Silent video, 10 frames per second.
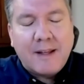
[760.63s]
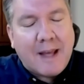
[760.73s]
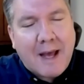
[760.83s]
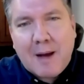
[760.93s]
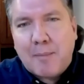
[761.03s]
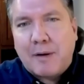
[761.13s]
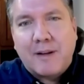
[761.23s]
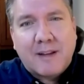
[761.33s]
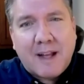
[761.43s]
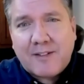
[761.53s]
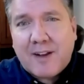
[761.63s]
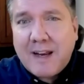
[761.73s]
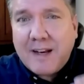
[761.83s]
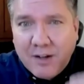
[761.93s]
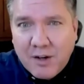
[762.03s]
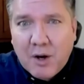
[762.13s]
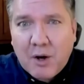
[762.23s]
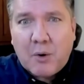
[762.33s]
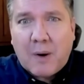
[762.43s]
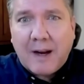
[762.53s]
yeah, but unless I
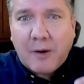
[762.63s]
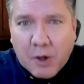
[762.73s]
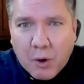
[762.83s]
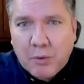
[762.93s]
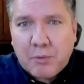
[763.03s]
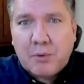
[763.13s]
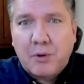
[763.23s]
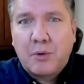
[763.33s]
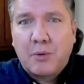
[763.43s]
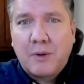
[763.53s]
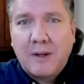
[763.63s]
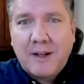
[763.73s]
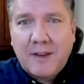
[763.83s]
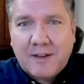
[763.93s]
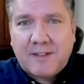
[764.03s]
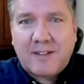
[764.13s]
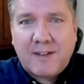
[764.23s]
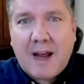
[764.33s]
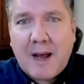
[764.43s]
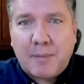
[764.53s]
know, I go through the
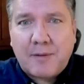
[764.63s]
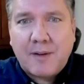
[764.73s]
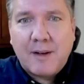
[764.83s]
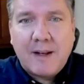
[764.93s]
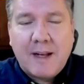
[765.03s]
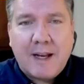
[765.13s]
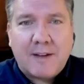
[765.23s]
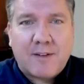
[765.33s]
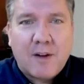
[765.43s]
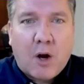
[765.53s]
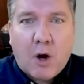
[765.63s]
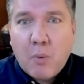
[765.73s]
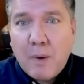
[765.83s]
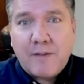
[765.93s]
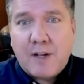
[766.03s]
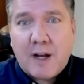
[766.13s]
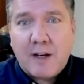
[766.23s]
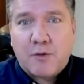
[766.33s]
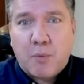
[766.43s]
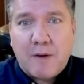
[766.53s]
steps. It's all we've done
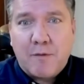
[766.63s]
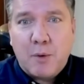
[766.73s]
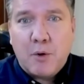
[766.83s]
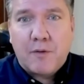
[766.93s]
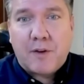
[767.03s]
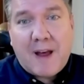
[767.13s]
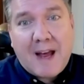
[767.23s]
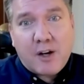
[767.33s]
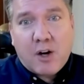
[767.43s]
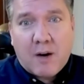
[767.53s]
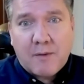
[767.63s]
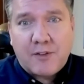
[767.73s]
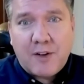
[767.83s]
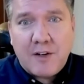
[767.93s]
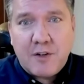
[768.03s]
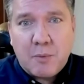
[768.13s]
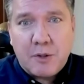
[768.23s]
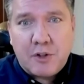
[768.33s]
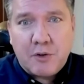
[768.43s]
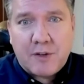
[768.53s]
is we've moved that conversation,
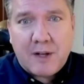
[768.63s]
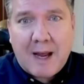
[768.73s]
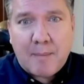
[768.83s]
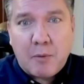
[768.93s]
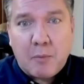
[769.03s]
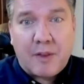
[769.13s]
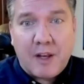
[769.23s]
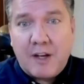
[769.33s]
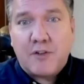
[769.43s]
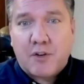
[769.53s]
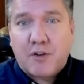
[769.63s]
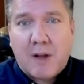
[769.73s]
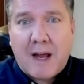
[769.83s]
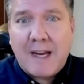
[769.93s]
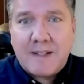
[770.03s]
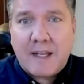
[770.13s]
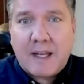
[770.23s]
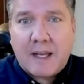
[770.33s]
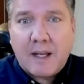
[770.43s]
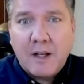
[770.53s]
which used to happen with internal
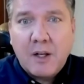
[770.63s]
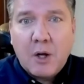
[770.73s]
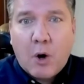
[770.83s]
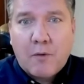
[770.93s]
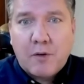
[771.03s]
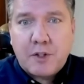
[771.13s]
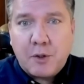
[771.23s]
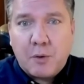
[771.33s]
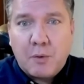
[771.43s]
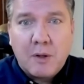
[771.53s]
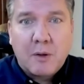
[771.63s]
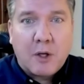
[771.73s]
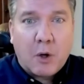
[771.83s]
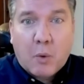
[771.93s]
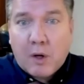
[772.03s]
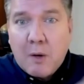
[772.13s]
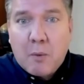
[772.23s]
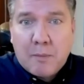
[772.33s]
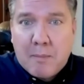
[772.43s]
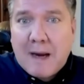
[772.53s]
IT, over to you know working
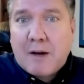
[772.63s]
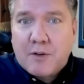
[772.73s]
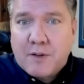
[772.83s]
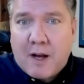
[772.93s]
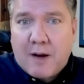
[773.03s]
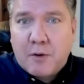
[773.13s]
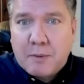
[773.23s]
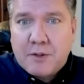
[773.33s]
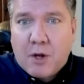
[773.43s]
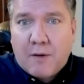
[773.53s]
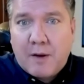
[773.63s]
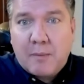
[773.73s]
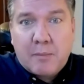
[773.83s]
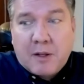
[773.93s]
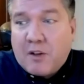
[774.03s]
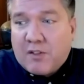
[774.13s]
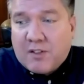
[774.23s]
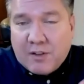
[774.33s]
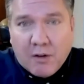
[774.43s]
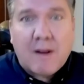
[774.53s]
with Microsoft to resolve it. But yeah. you
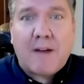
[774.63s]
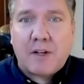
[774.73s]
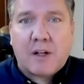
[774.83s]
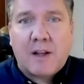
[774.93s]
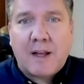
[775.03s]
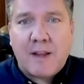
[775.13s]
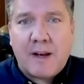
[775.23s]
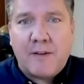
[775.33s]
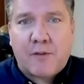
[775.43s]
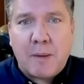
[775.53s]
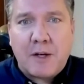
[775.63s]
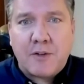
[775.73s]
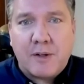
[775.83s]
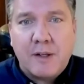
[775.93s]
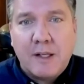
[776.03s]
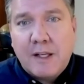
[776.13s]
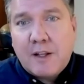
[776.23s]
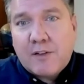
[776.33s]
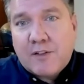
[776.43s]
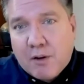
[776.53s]
still have to collect that information.
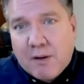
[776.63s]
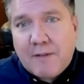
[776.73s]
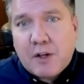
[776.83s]
You still yeah, have